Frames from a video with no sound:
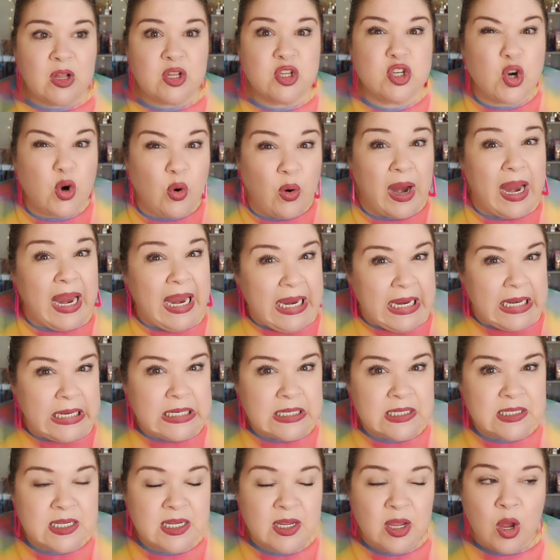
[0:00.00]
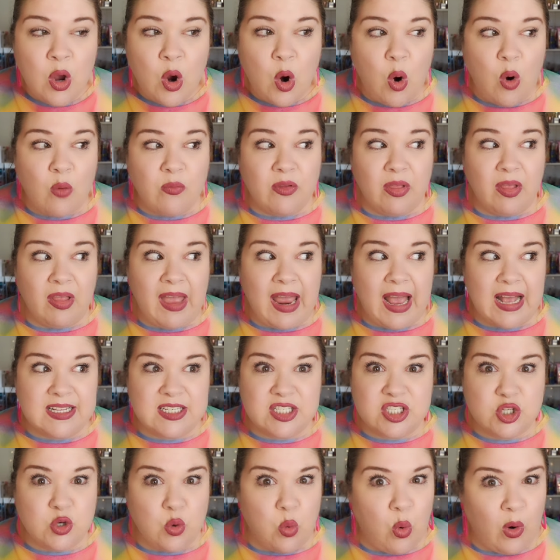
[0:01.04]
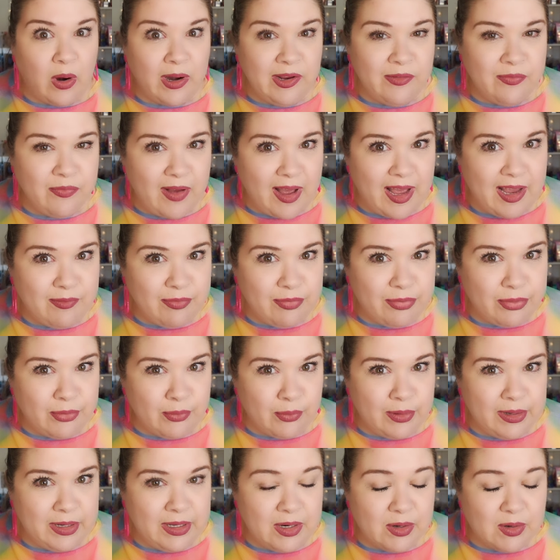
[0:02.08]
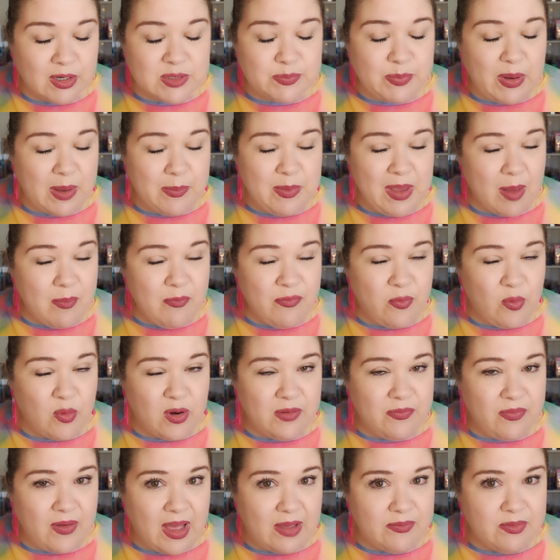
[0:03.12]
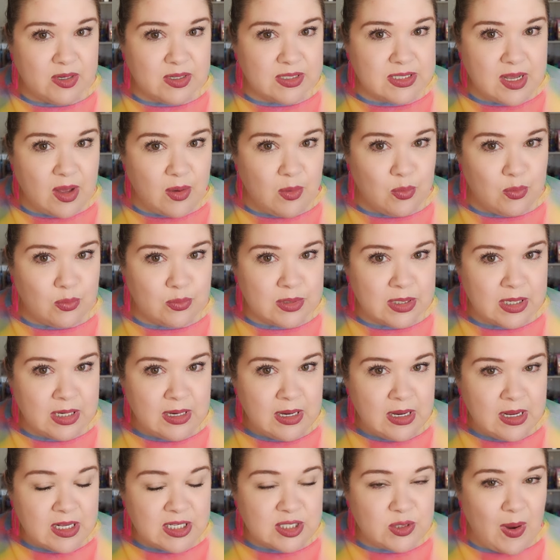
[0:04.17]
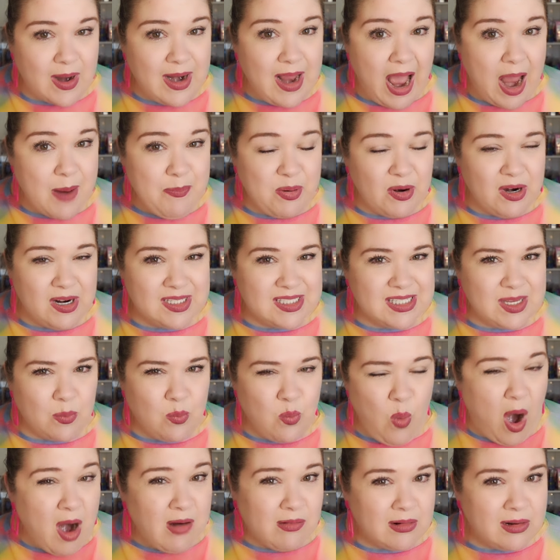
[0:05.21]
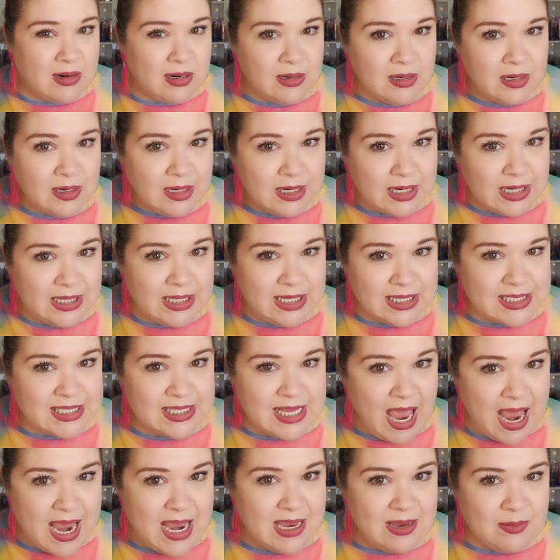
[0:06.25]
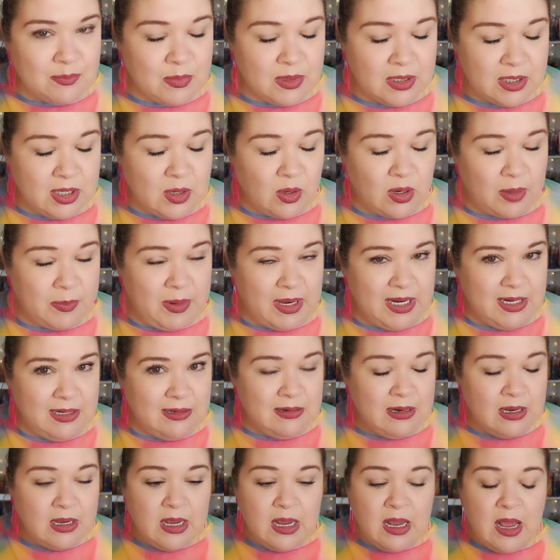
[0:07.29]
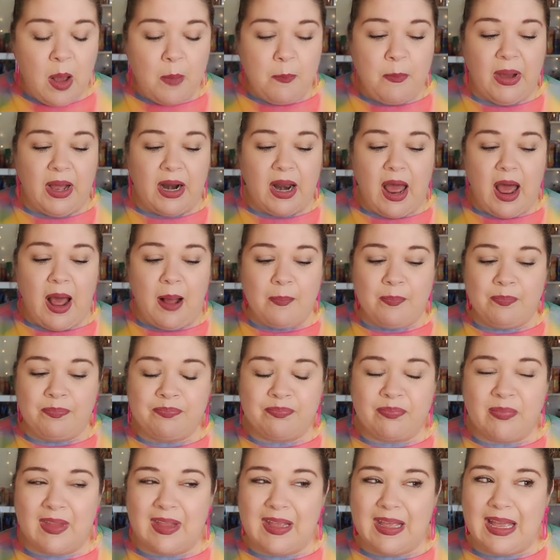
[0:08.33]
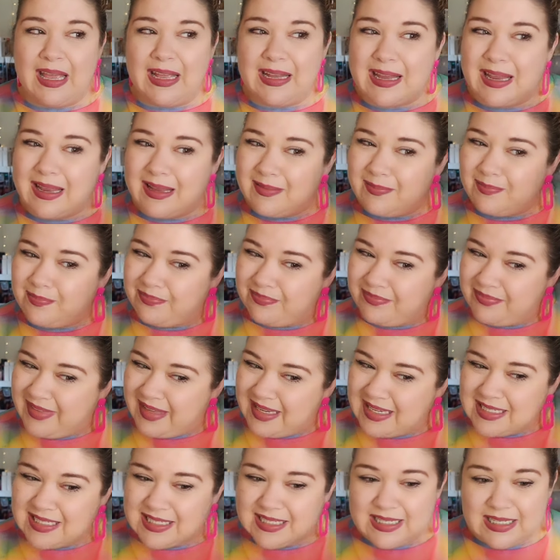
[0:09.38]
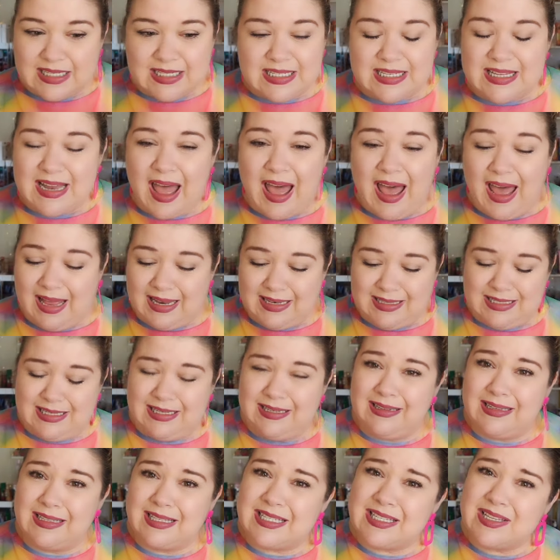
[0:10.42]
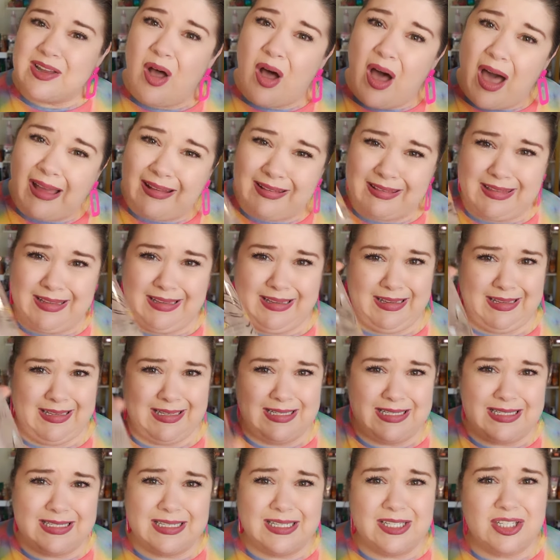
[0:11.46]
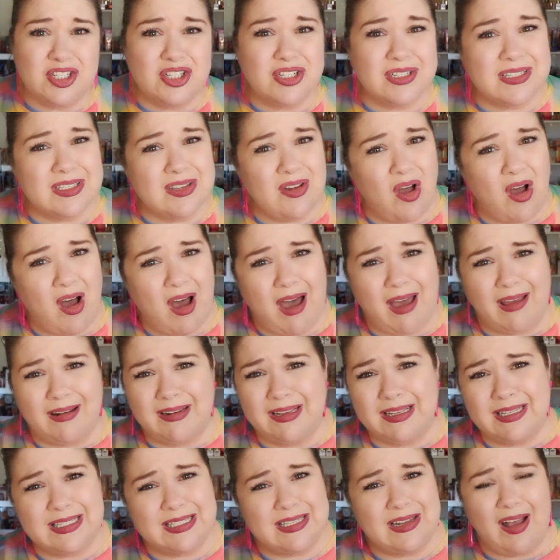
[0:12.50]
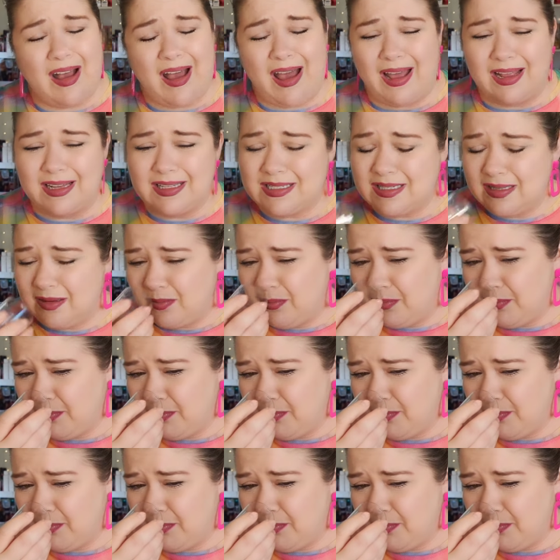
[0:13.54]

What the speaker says: trained over the last 25, 30 years. Baby, I'm 45 years old, so I put in some work in this game. You know what I mean? But this is not, it's not this. It's just not, it's not.